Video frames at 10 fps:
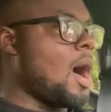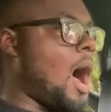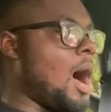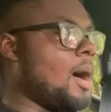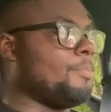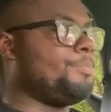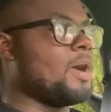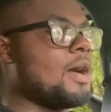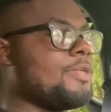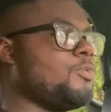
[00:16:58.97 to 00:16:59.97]
Um,
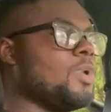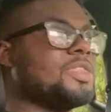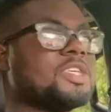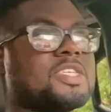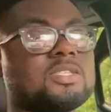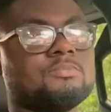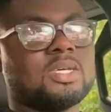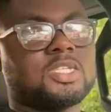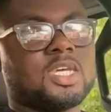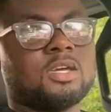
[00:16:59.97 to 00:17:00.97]
but what this is
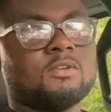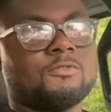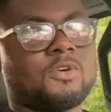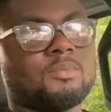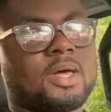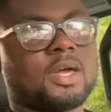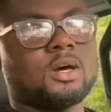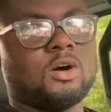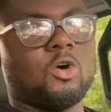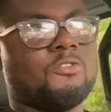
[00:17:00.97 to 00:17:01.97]
missing from like a
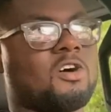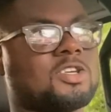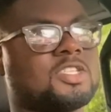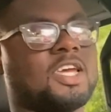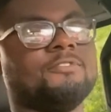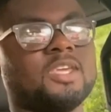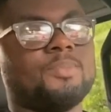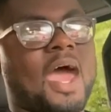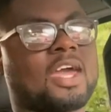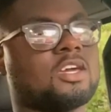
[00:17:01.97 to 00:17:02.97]
overall safety
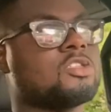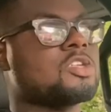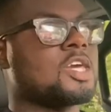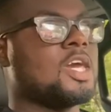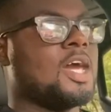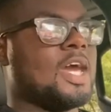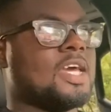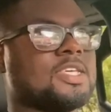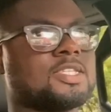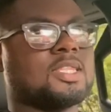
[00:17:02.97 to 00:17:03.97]
package
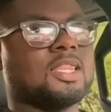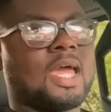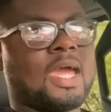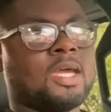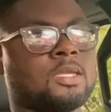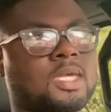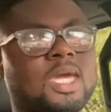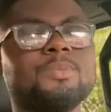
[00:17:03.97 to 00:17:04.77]
is lane keep